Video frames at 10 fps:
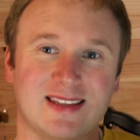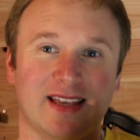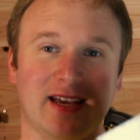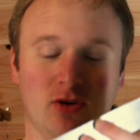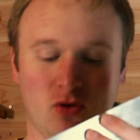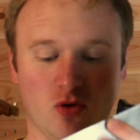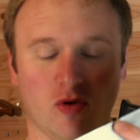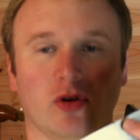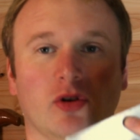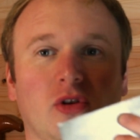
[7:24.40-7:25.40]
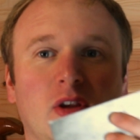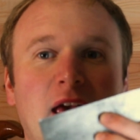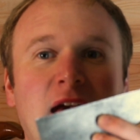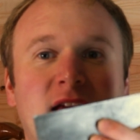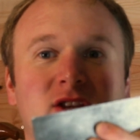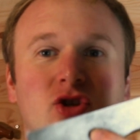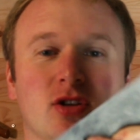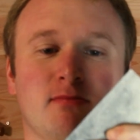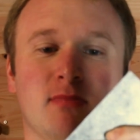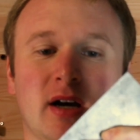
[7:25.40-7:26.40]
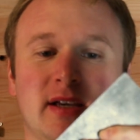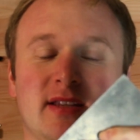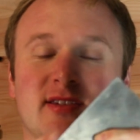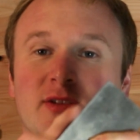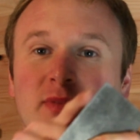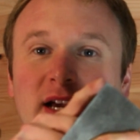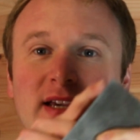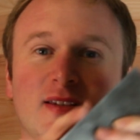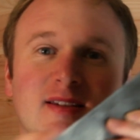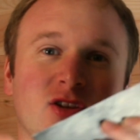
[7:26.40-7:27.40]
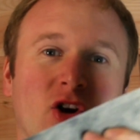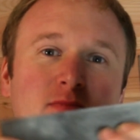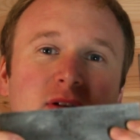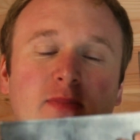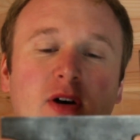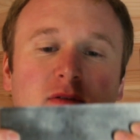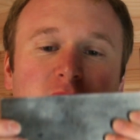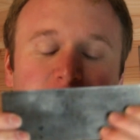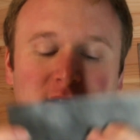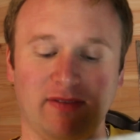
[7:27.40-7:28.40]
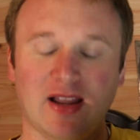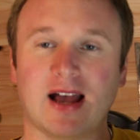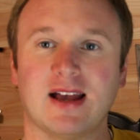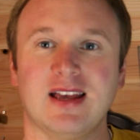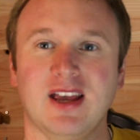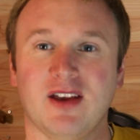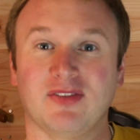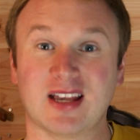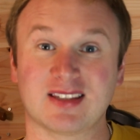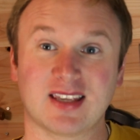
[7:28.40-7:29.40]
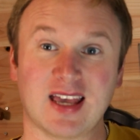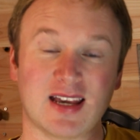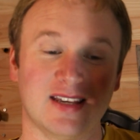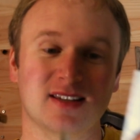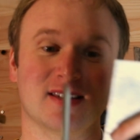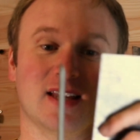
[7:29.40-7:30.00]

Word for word: is that your edge might in some cases not be perfectly flat. If that's the case,